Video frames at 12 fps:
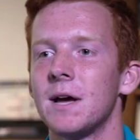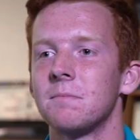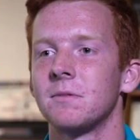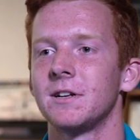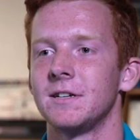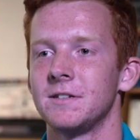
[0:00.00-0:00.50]
my
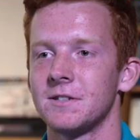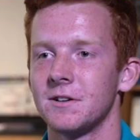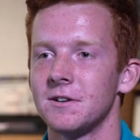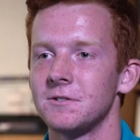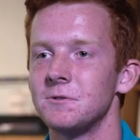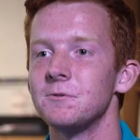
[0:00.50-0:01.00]
plans
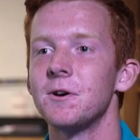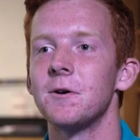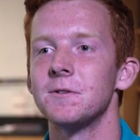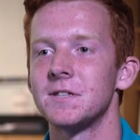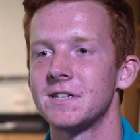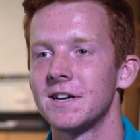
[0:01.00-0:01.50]
are to
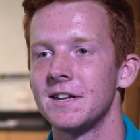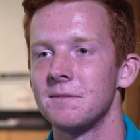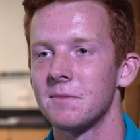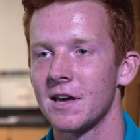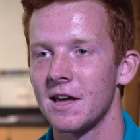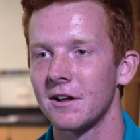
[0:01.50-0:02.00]
go and
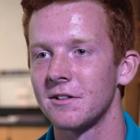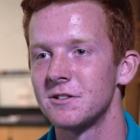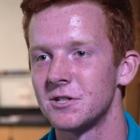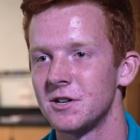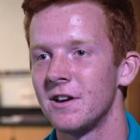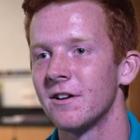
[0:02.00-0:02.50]
study mechanical
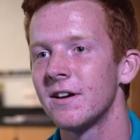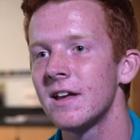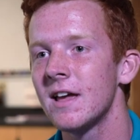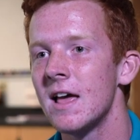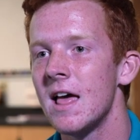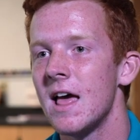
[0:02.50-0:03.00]

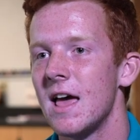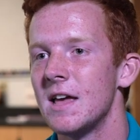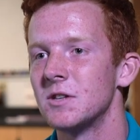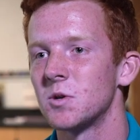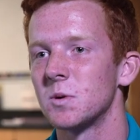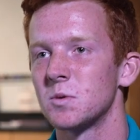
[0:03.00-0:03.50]
engineering.
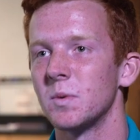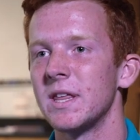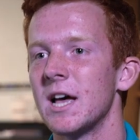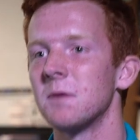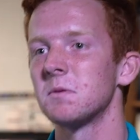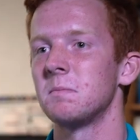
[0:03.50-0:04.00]
And so it's
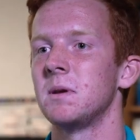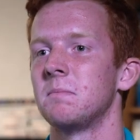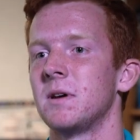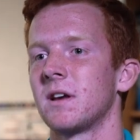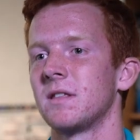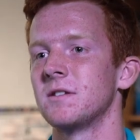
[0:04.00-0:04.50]
really helped me
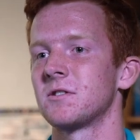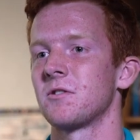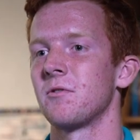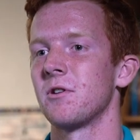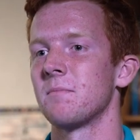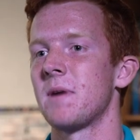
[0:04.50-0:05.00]
pick this
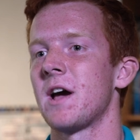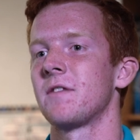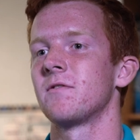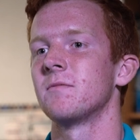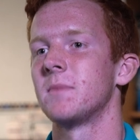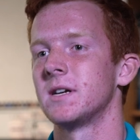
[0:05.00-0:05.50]
career
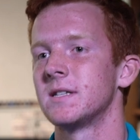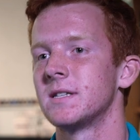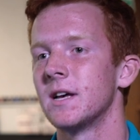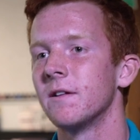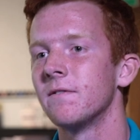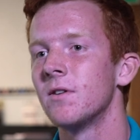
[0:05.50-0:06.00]
path for
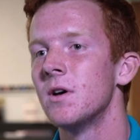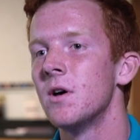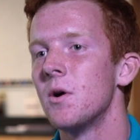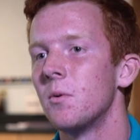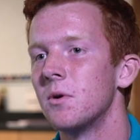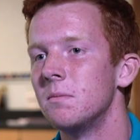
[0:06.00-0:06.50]
myself
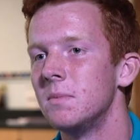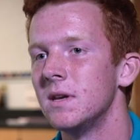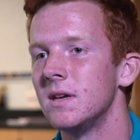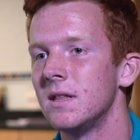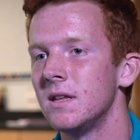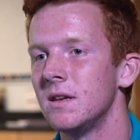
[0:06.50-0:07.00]
would
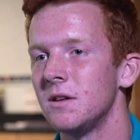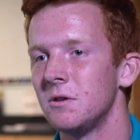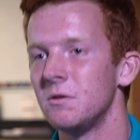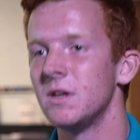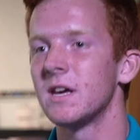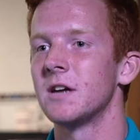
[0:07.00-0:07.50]
be the
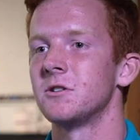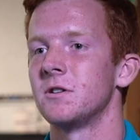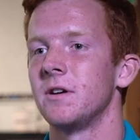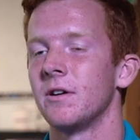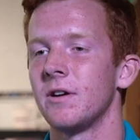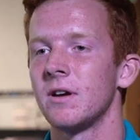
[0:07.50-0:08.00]
unique
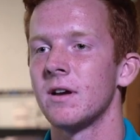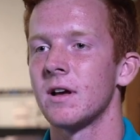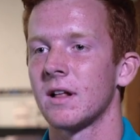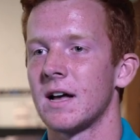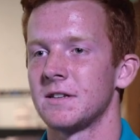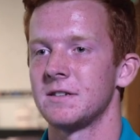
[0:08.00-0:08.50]
engineering
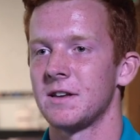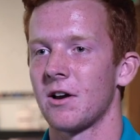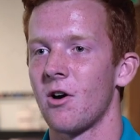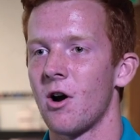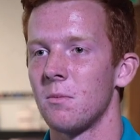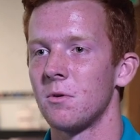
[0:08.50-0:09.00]
classes
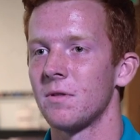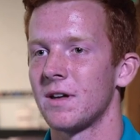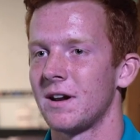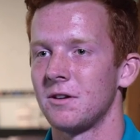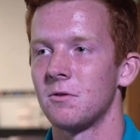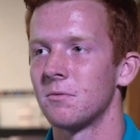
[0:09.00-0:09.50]
at Carmel
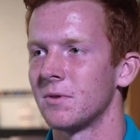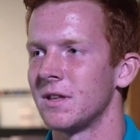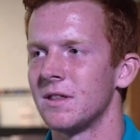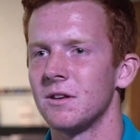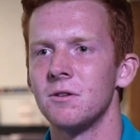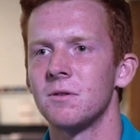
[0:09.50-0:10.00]
that I don't
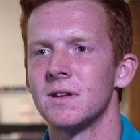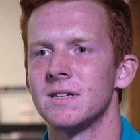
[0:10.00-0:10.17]
really think you